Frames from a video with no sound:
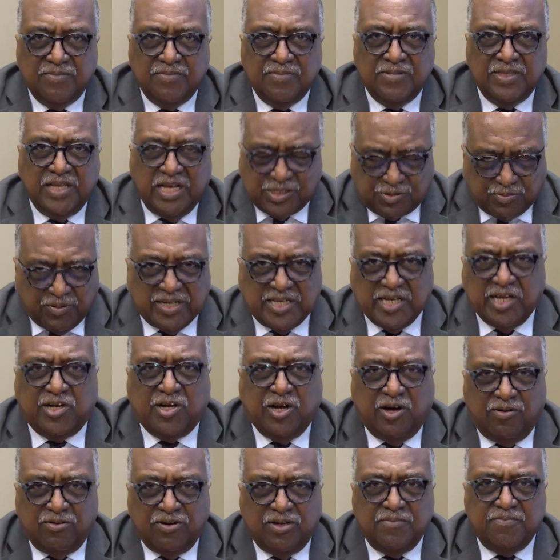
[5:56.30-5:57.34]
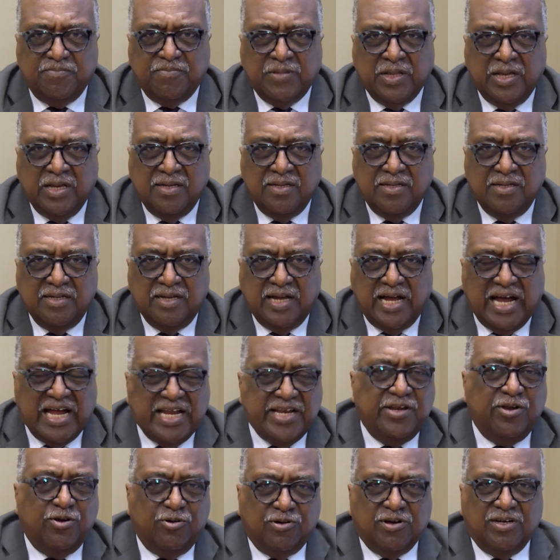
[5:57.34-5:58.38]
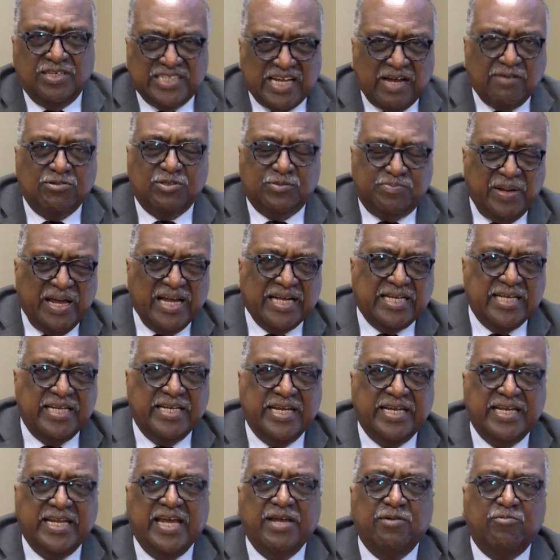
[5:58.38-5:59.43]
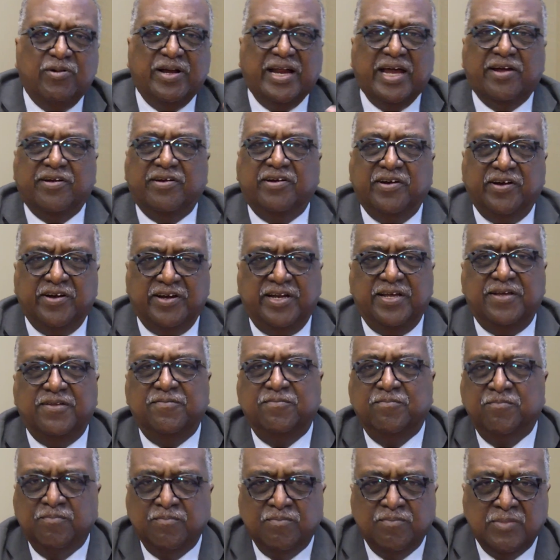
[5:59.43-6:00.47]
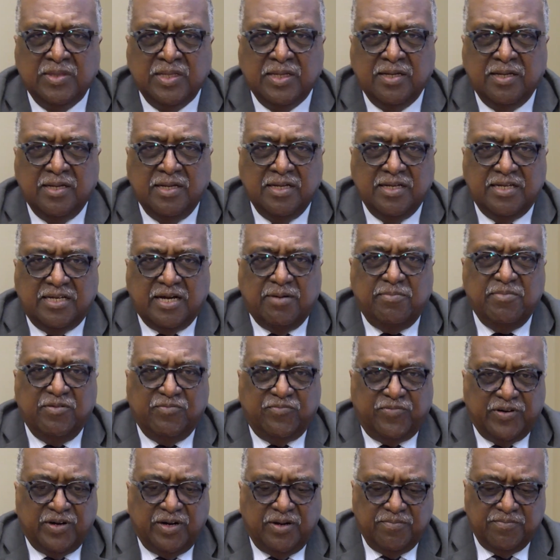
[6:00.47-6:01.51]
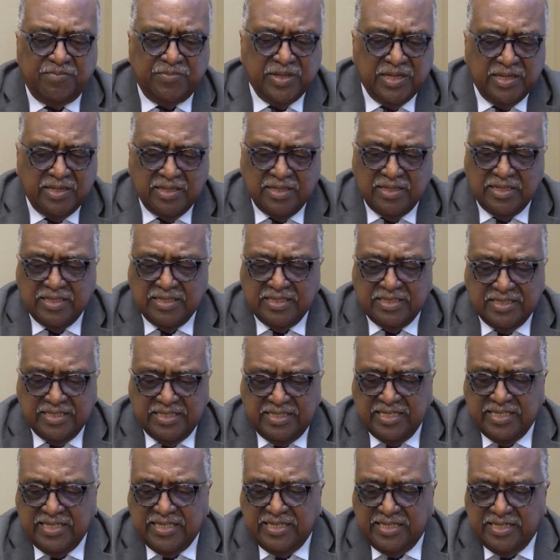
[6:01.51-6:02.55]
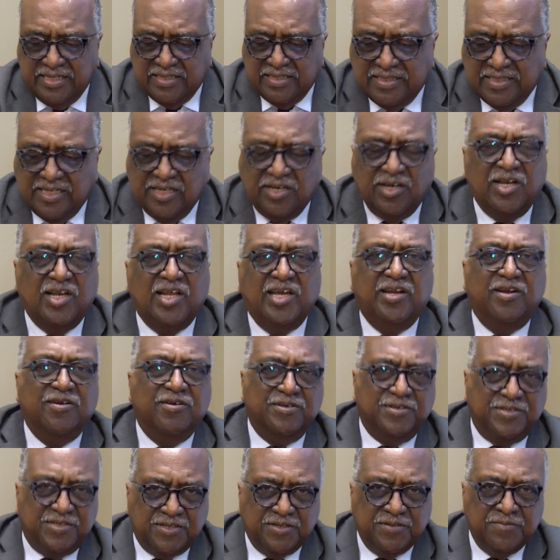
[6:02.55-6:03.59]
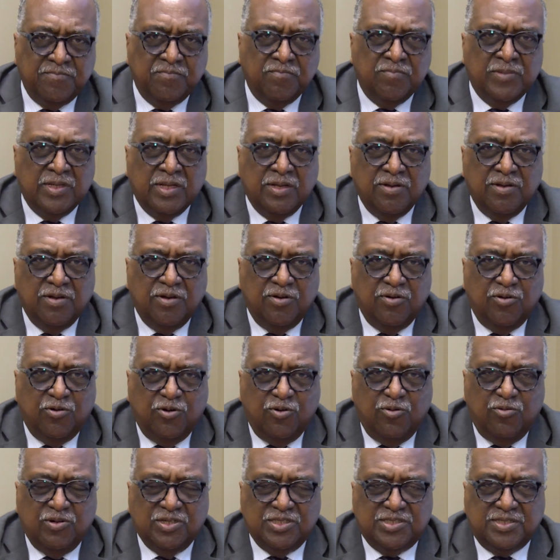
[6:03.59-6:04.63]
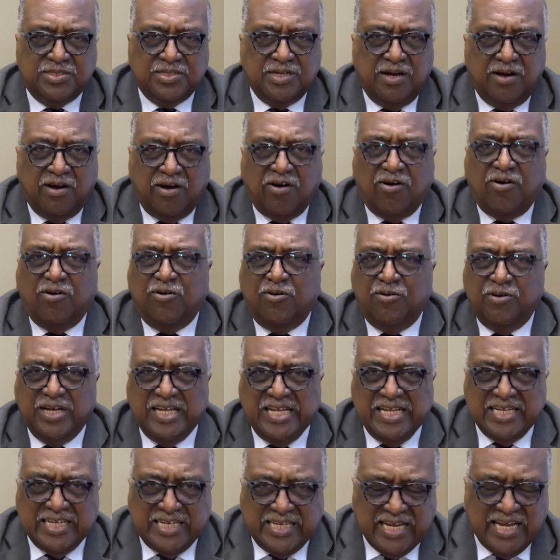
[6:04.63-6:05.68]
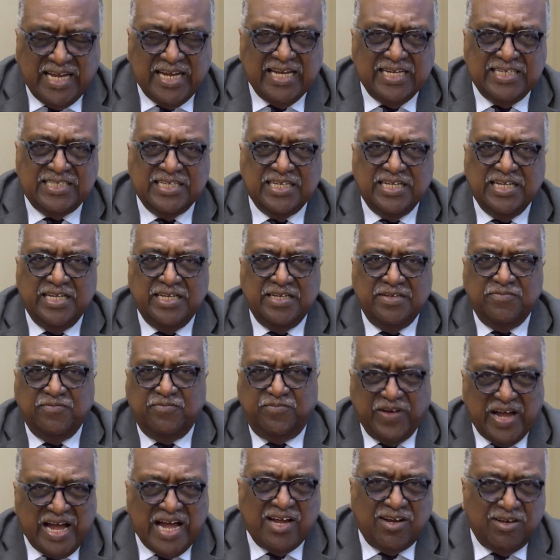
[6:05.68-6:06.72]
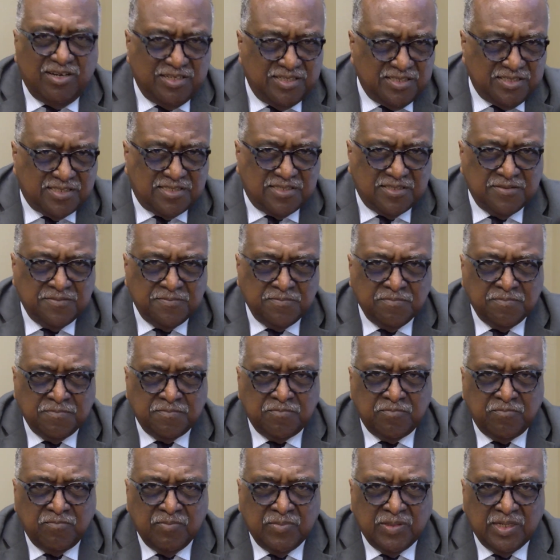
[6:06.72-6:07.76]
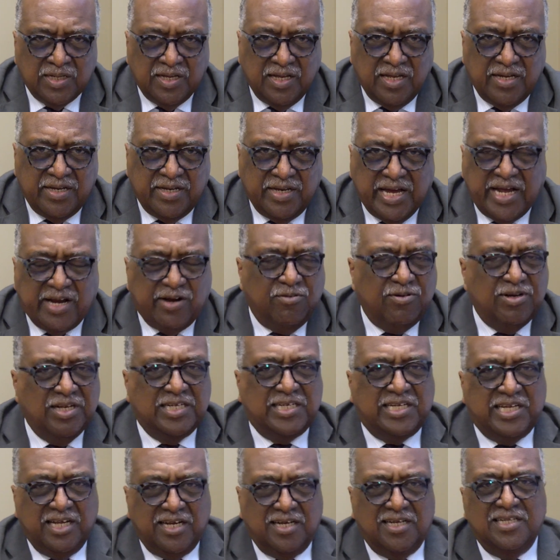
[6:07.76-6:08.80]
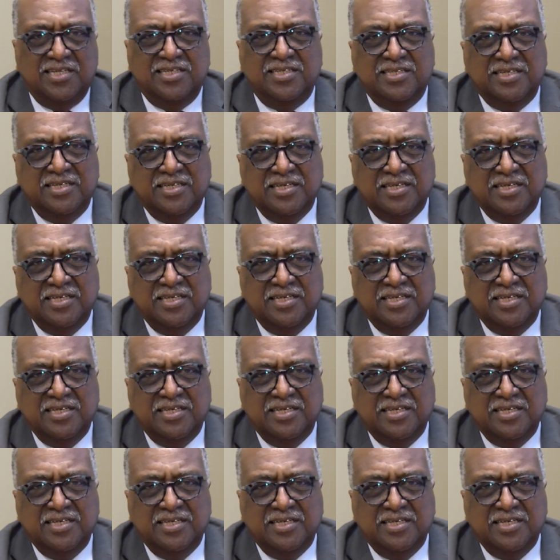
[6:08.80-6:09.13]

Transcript: That's what they call them. I know because I was back in the day when I heard it, coming from the leaders who was all engaged in violence and not only killing